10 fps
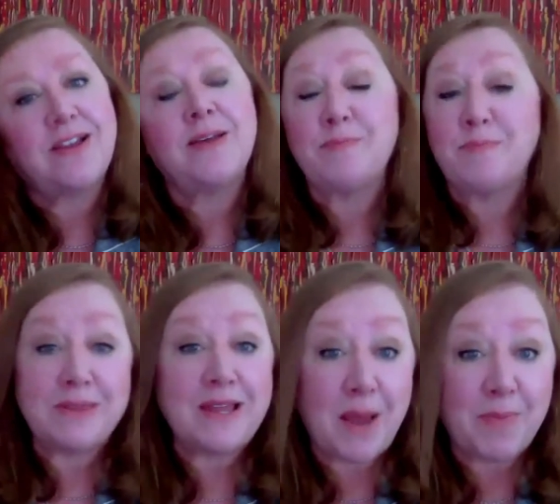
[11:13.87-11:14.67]

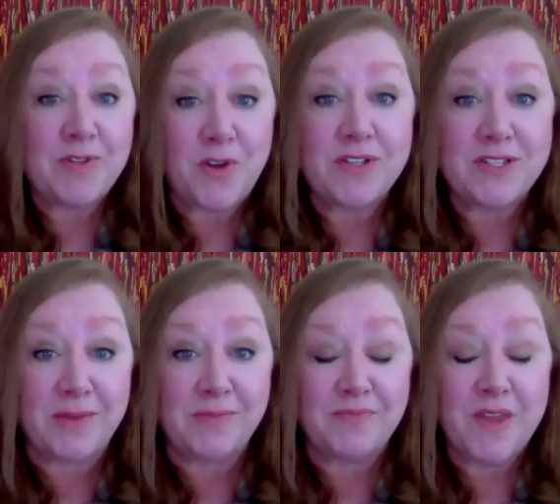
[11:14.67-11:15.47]
But that happens all the
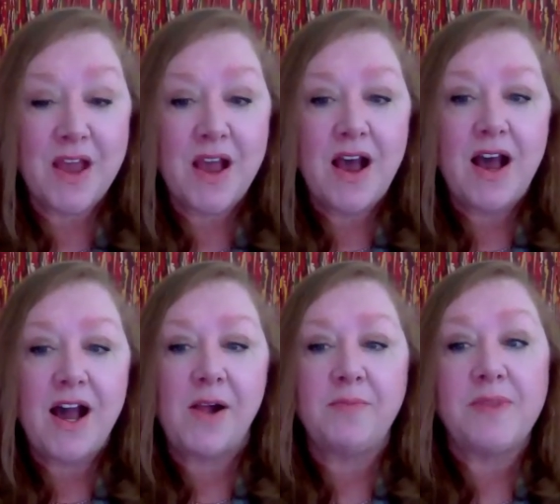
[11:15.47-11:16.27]
time.
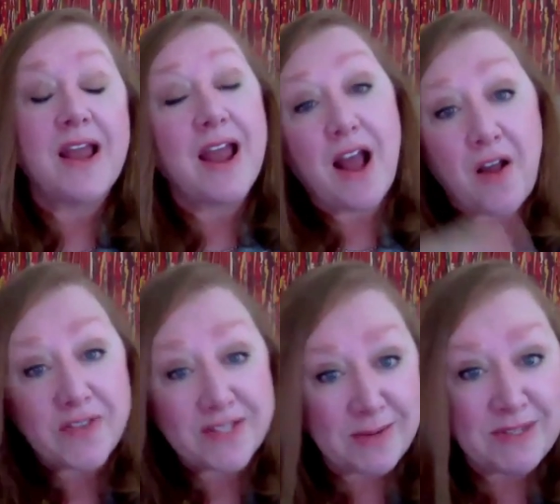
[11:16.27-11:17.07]
On
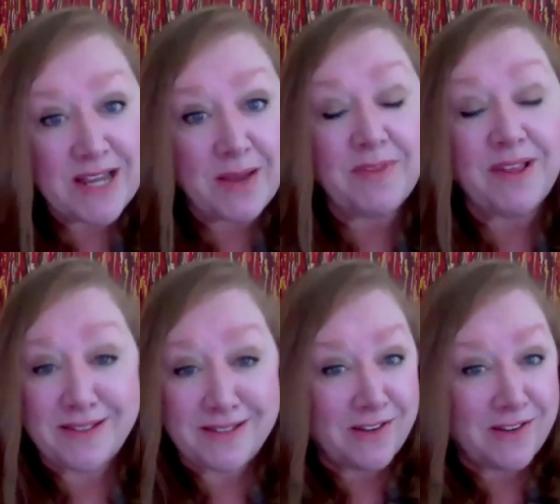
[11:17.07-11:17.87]
the same time, like
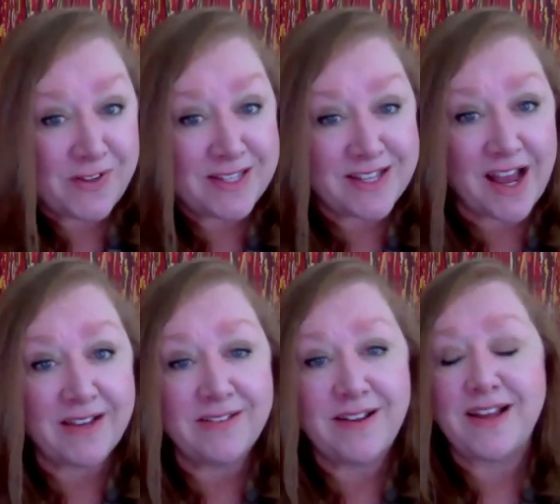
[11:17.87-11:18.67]
the defense
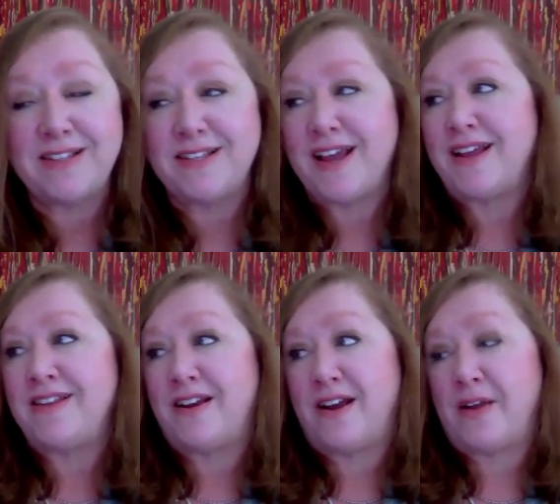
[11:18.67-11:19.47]
side, I said,
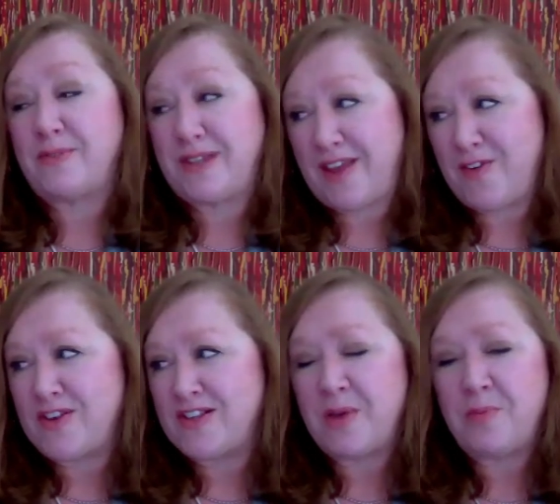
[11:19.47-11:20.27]
gave you the
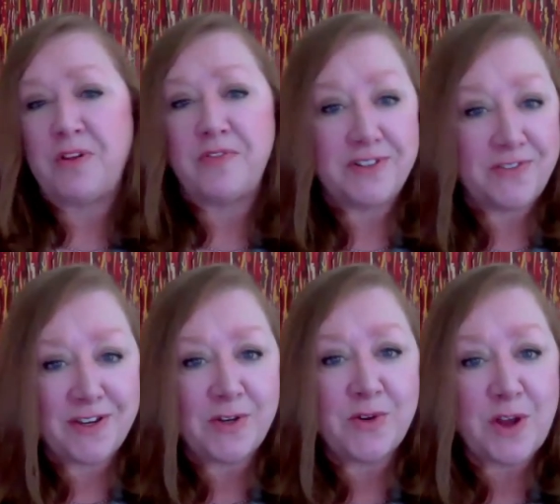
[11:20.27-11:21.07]
example of a
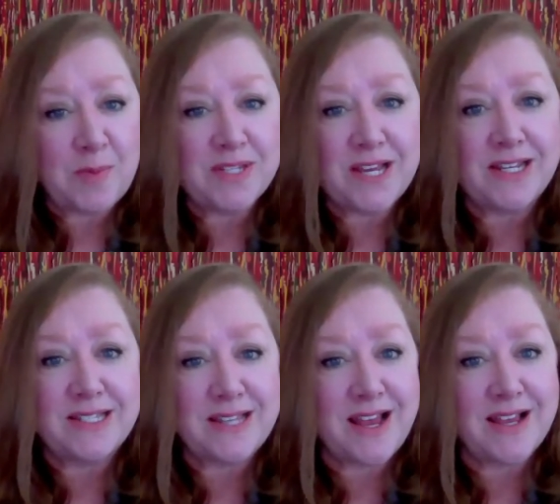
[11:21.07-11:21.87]
defendant who comes in and
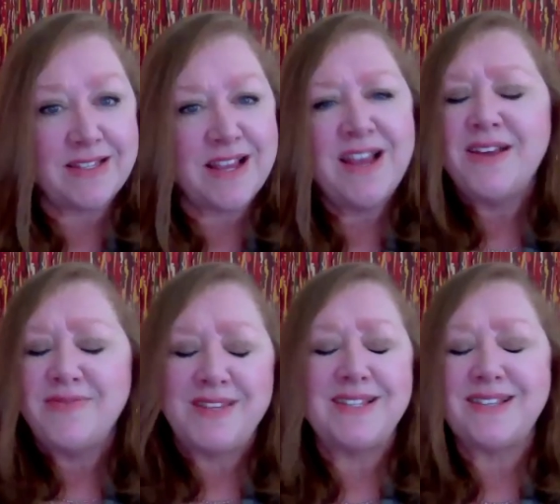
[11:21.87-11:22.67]
says,
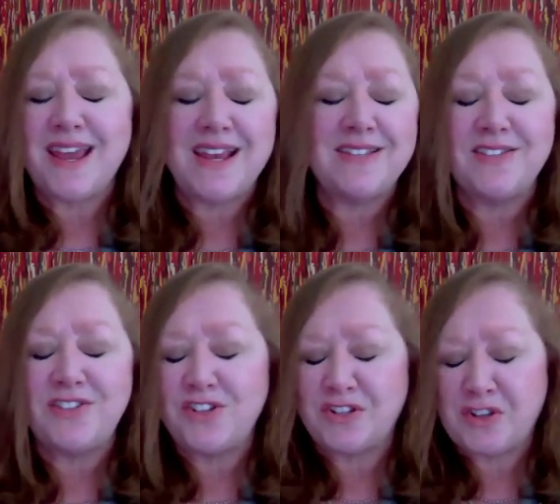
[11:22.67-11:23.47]
this case is
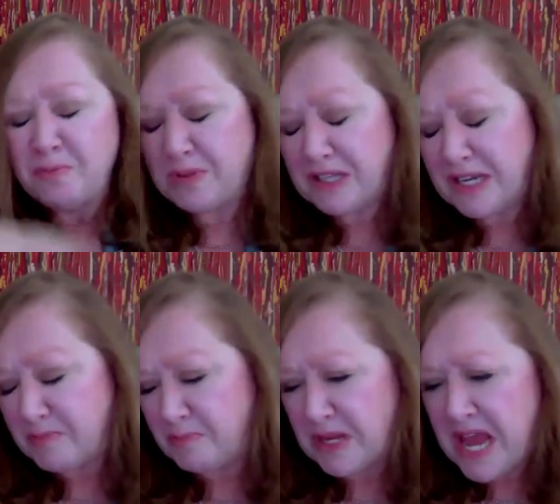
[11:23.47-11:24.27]
just
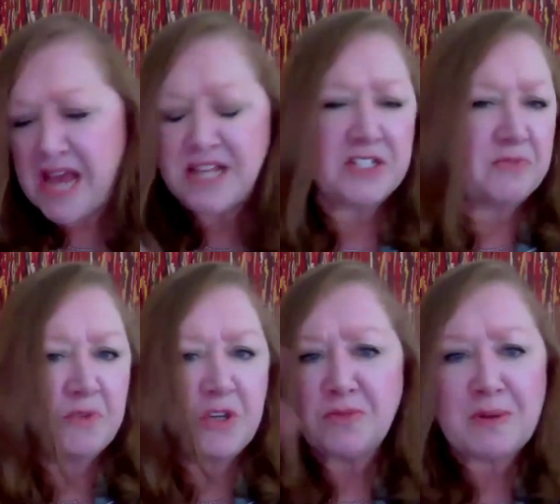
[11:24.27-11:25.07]
complete BS.
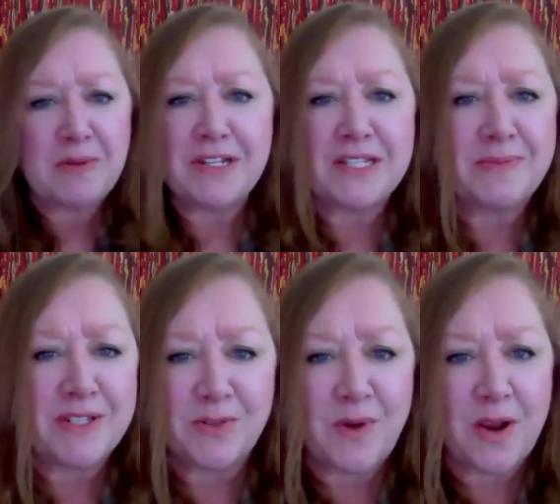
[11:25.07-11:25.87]
You should be able to
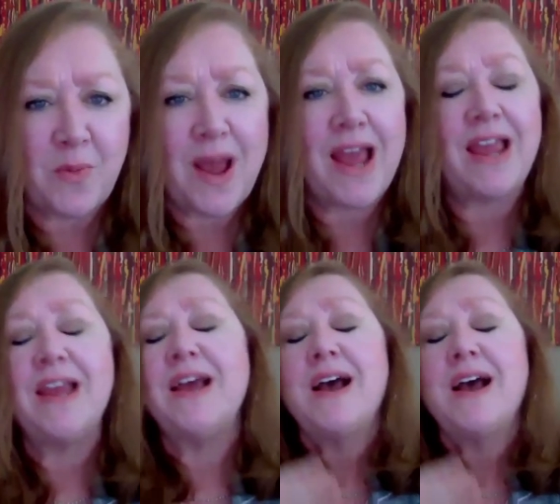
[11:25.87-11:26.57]
dismiss it right away.